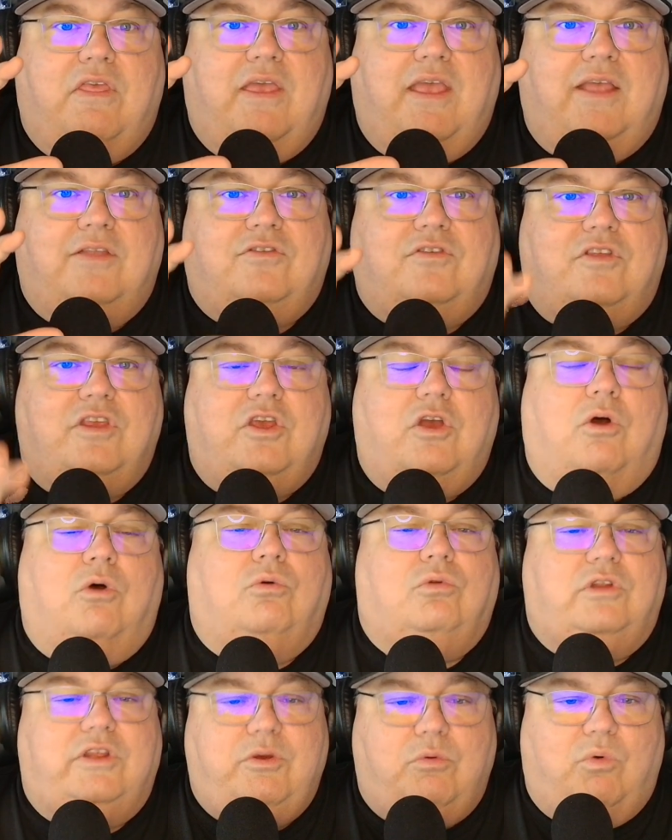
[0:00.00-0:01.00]
It's the
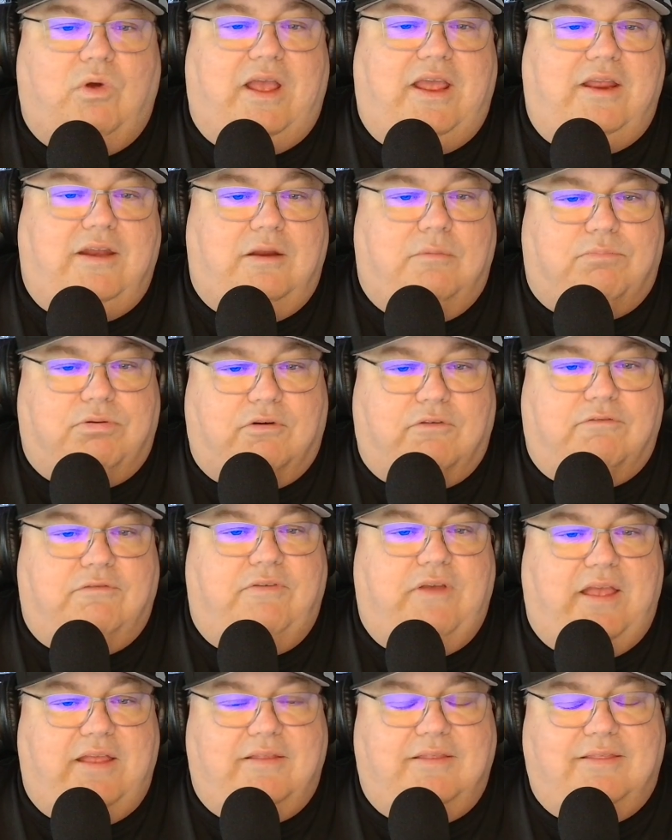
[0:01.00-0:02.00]
only way to
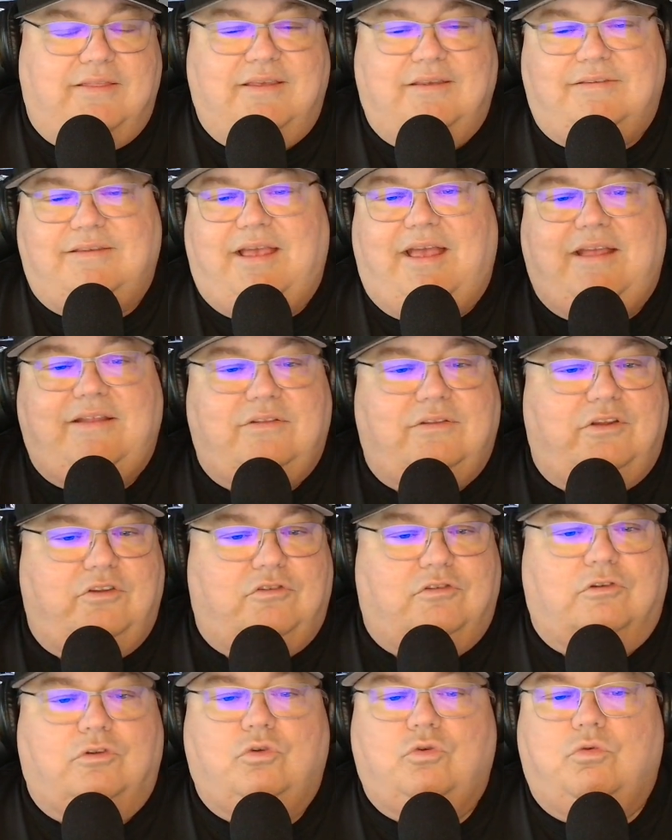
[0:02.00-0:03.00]
prevent this
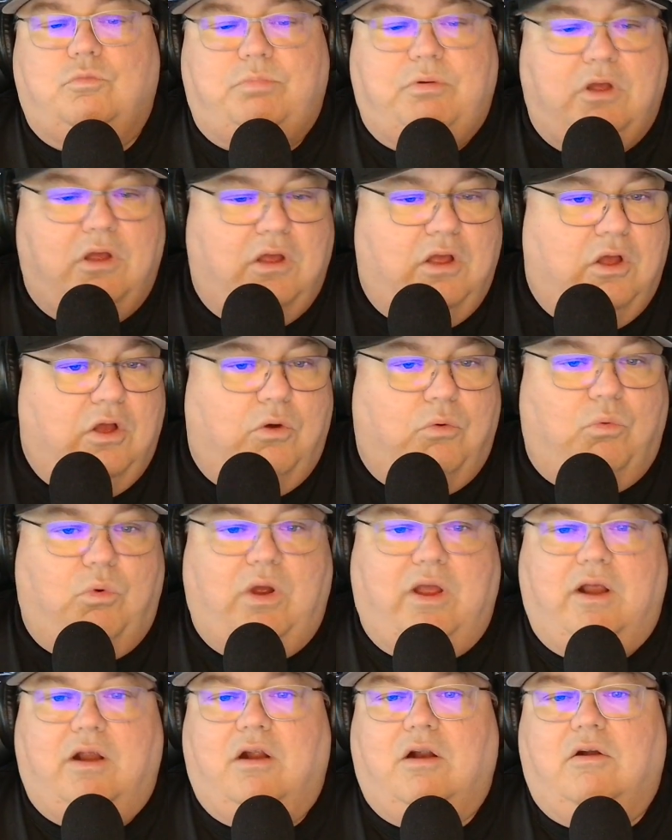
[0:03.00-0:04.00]
endless loop
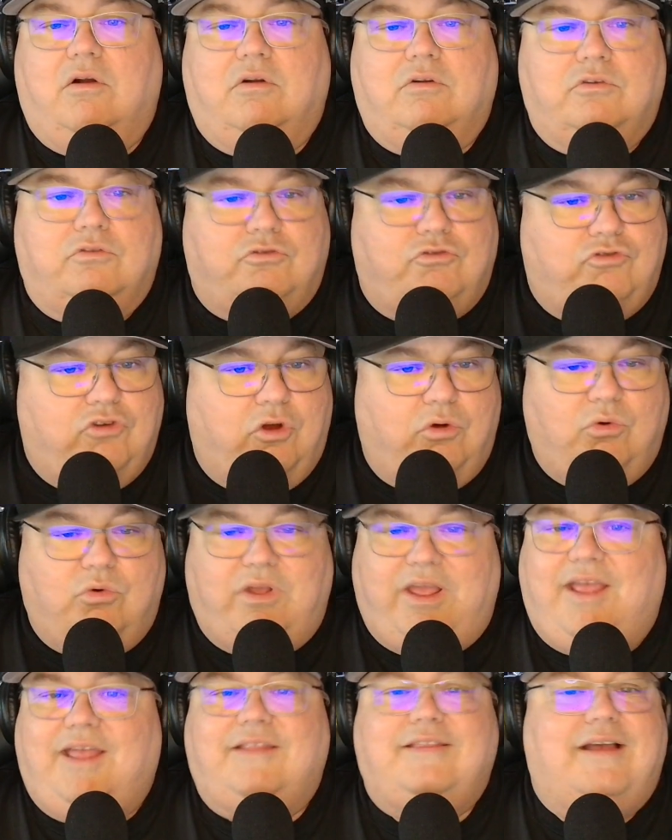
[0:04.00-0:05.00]
where Joe
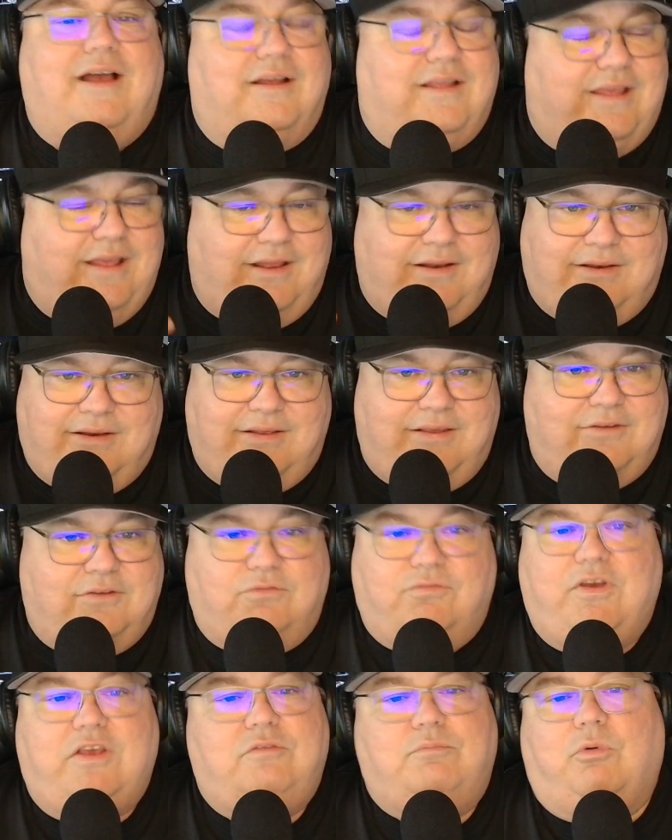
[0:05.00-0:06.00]
cannot get his
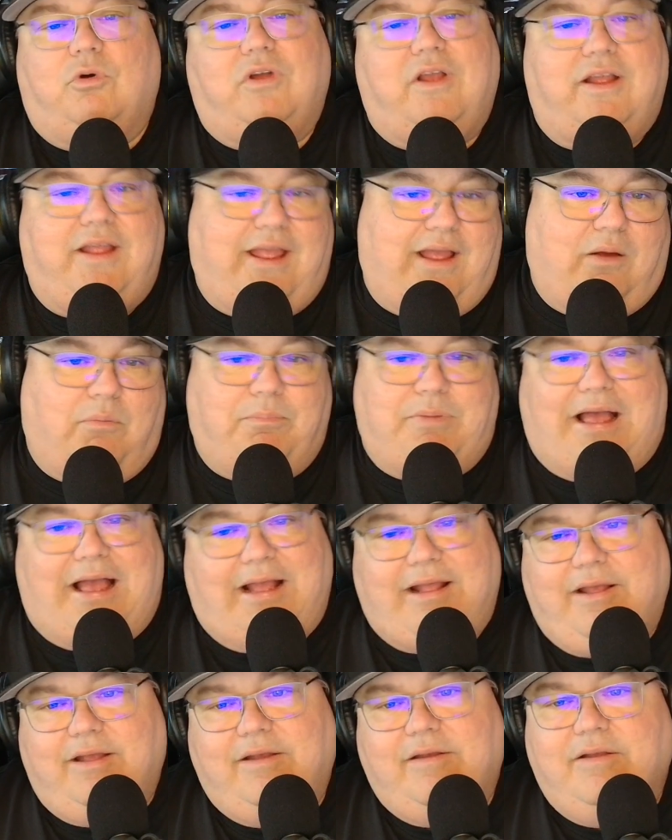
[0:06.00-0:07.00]
Facebook account
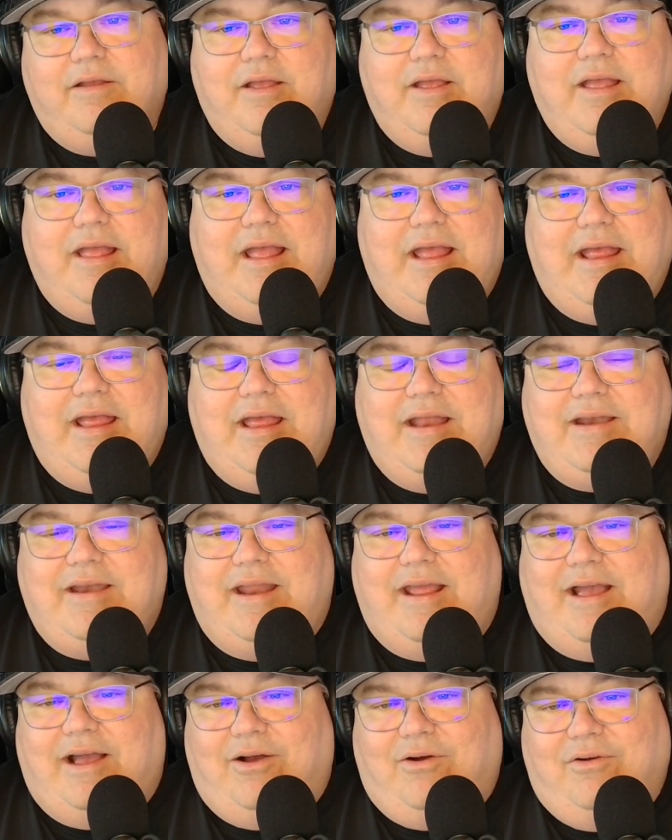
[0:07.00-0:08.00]
back.
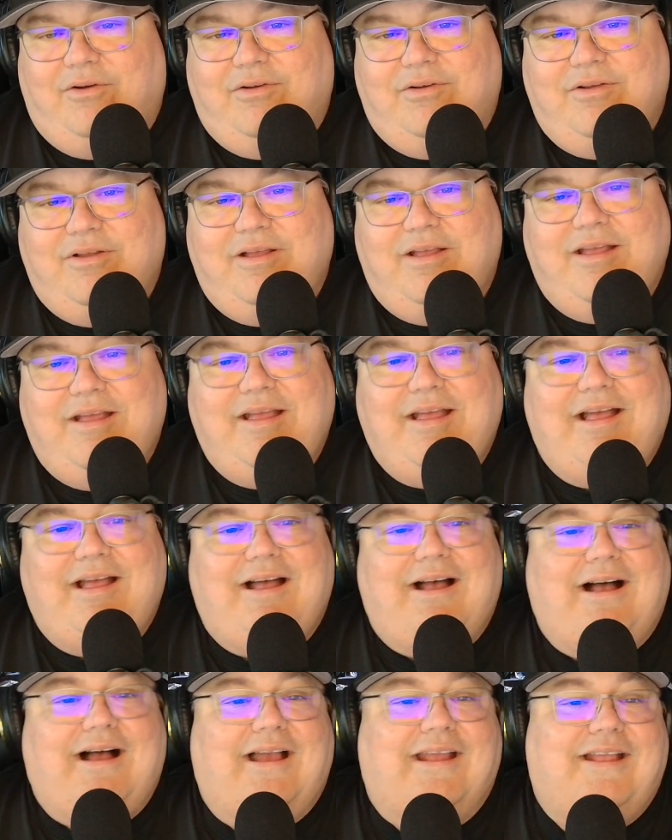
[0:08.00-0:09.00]
Now,
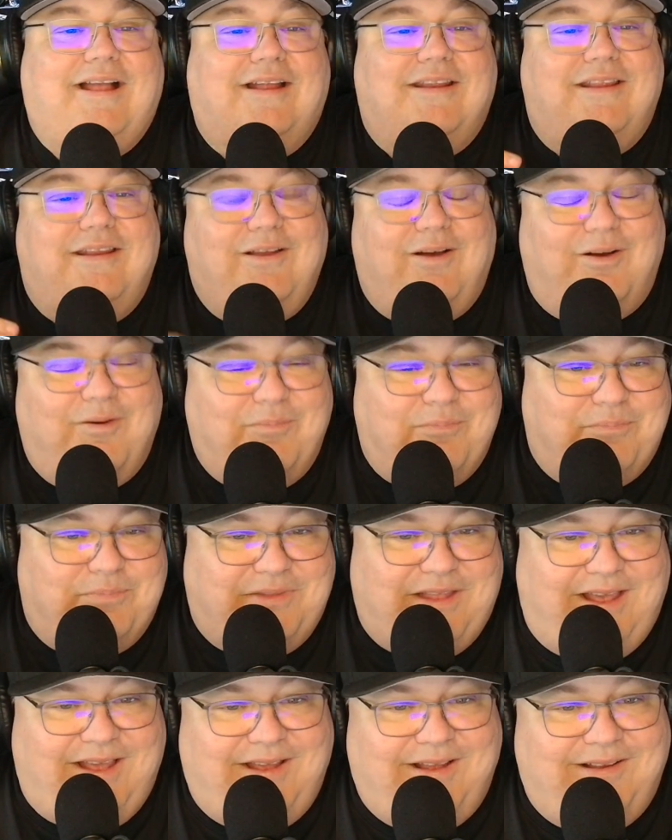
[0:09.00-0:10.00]
I got an
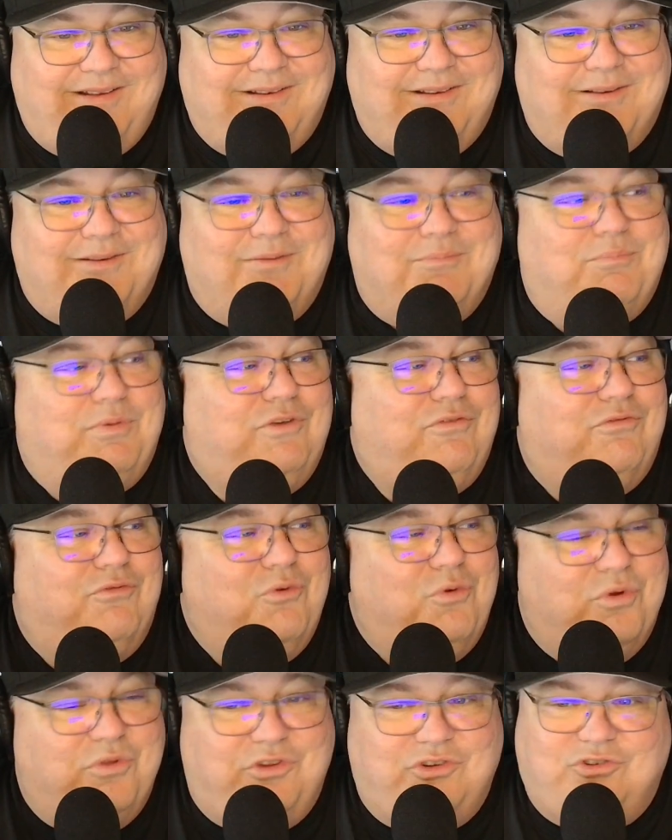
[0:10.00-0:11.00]
update
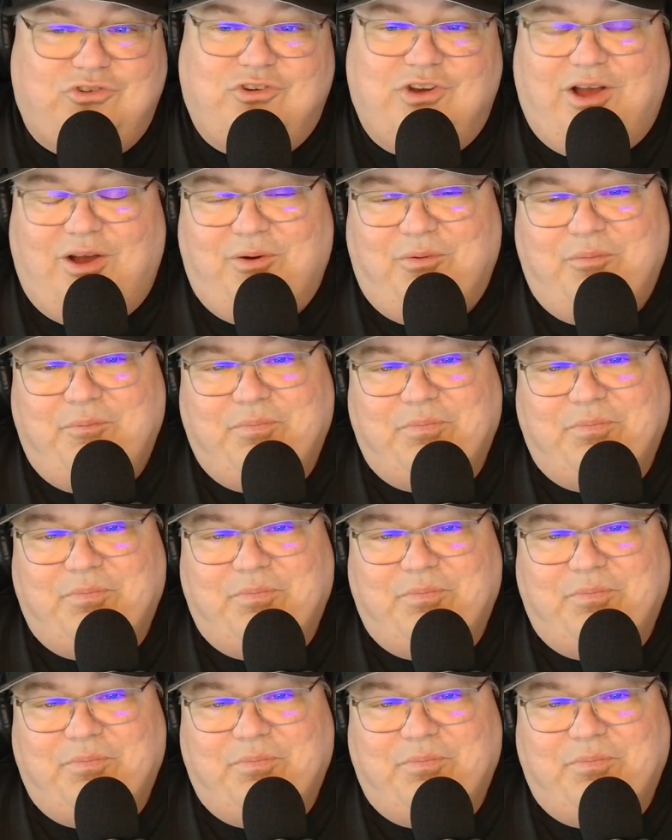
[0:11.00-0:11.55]
before the show.